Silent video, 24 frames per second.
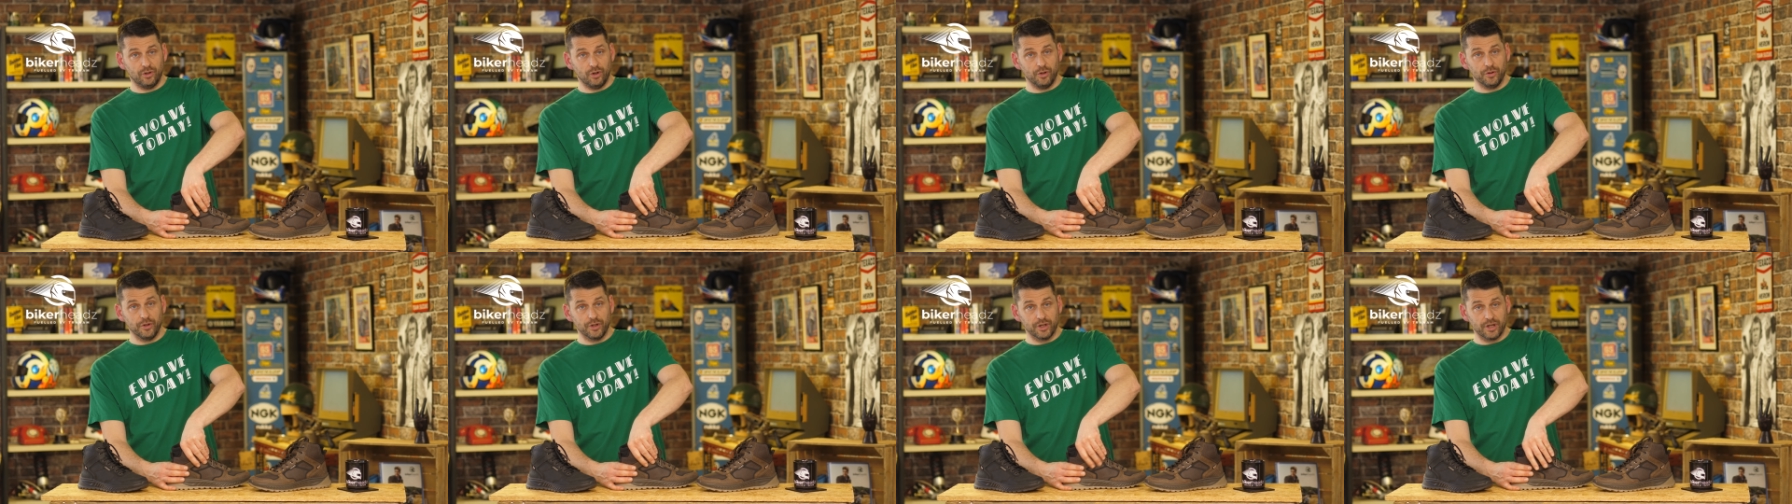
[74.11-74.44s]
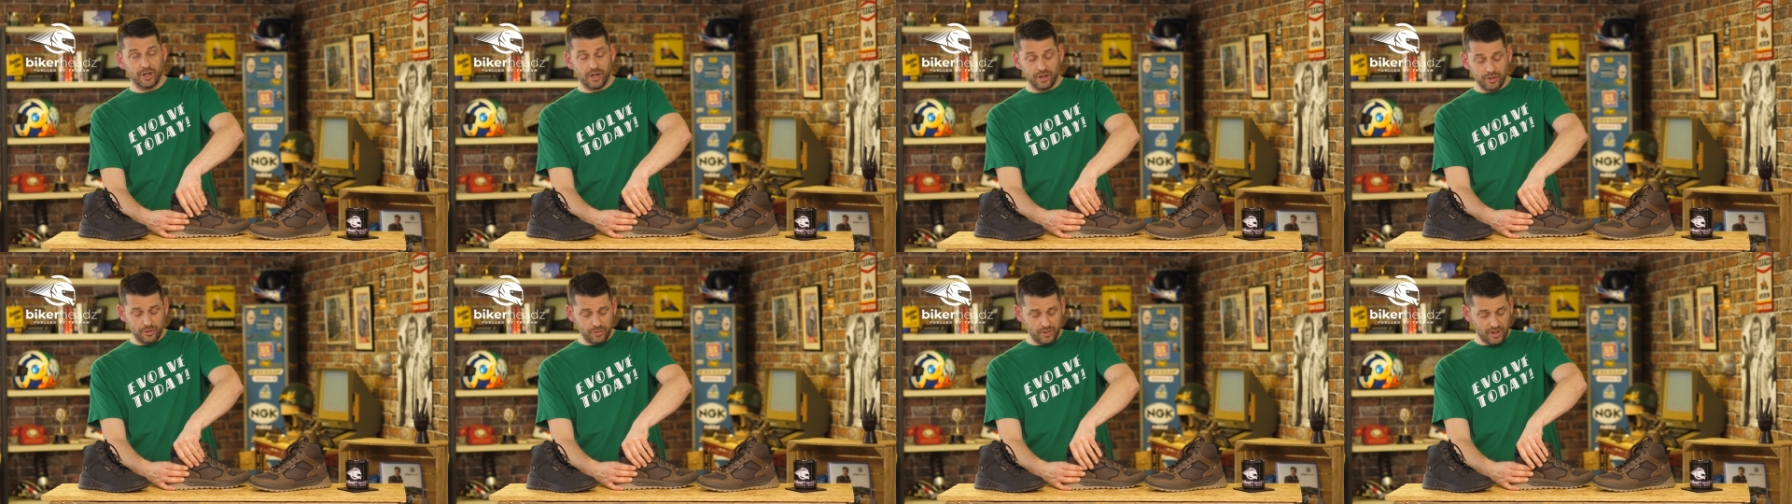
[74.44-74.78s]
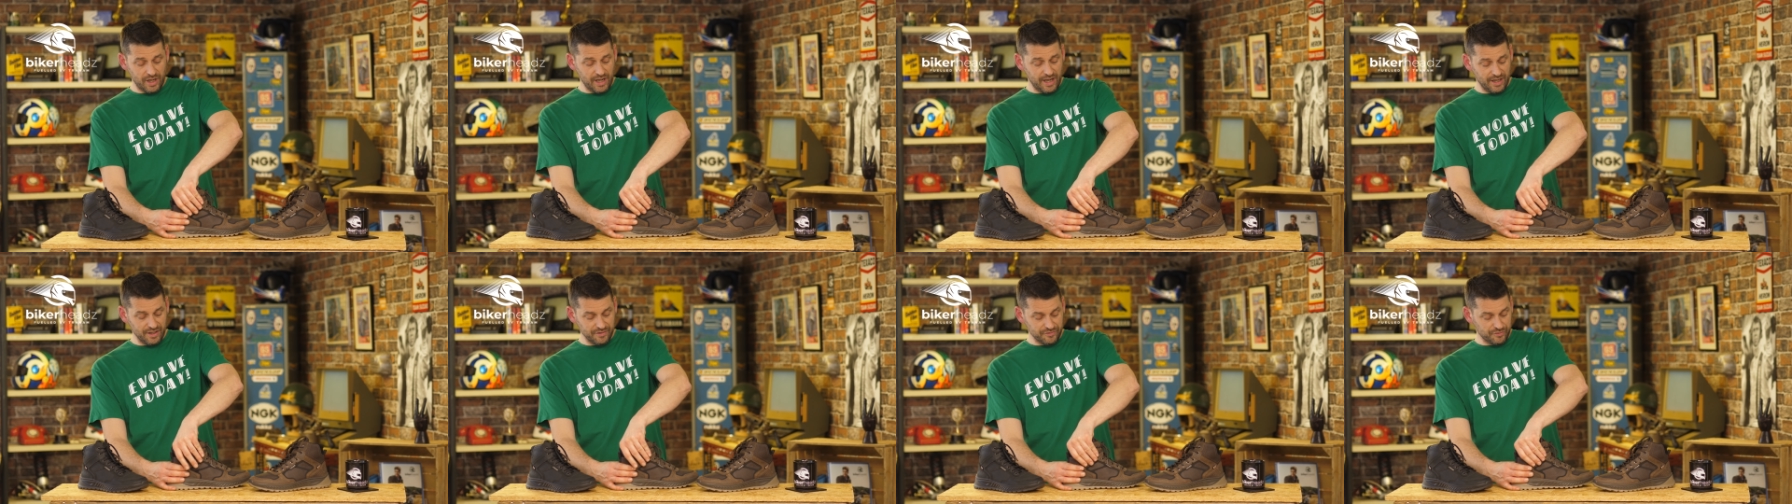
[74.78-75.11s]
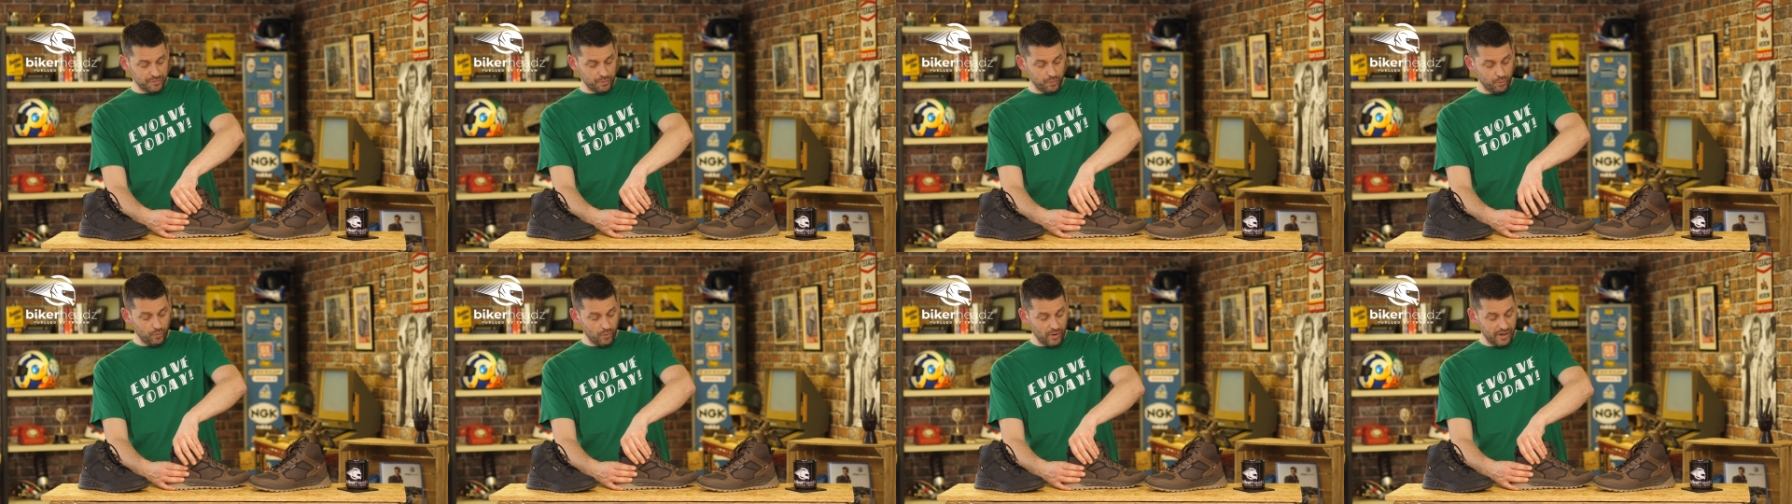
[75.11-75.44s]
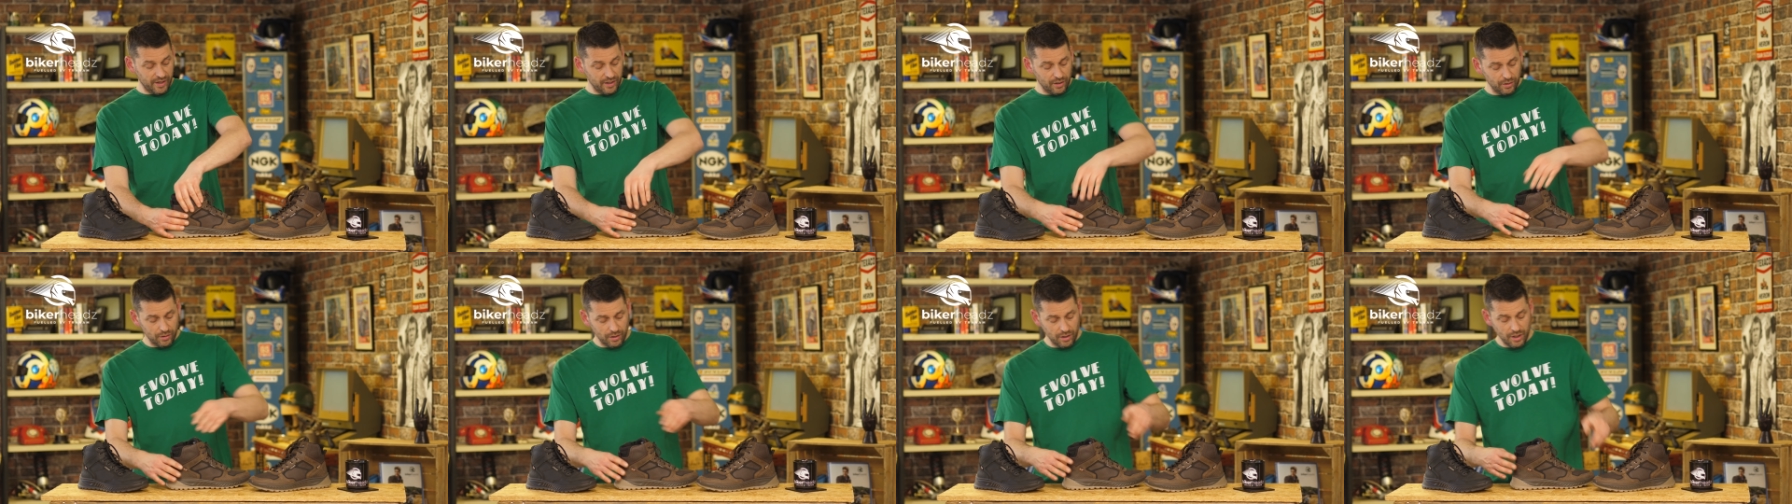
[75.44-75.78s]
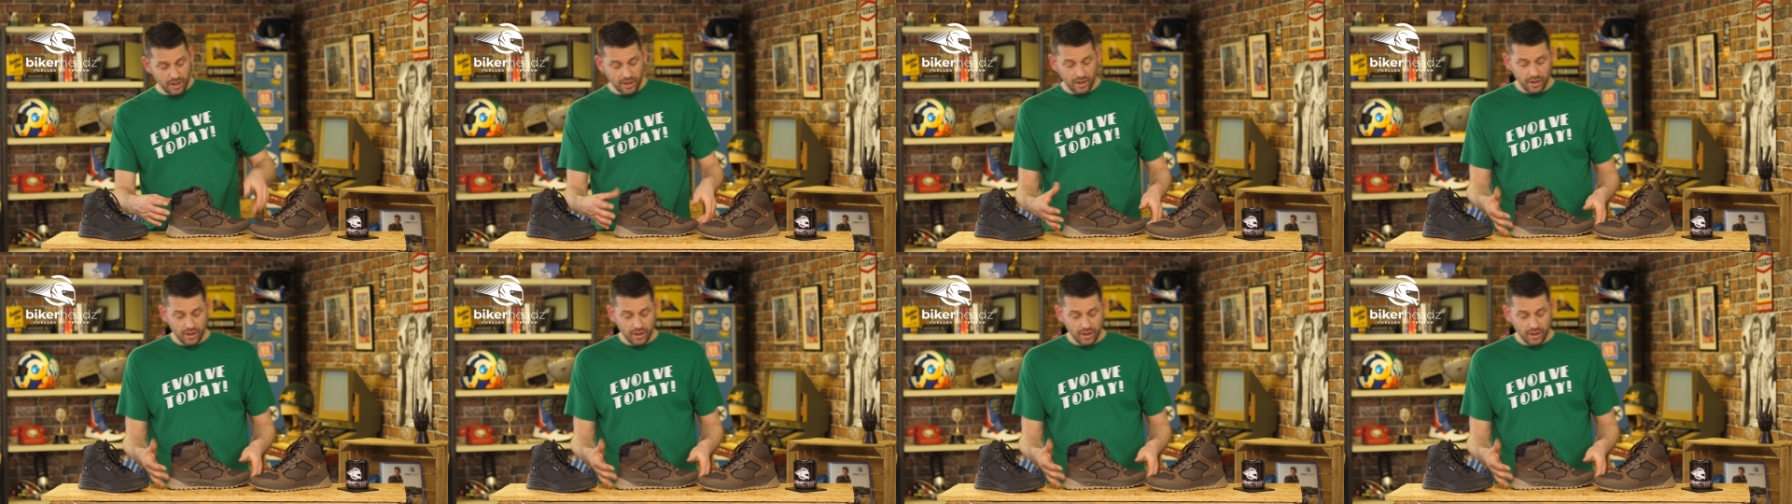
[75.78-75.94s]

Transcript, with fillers: on the go as well.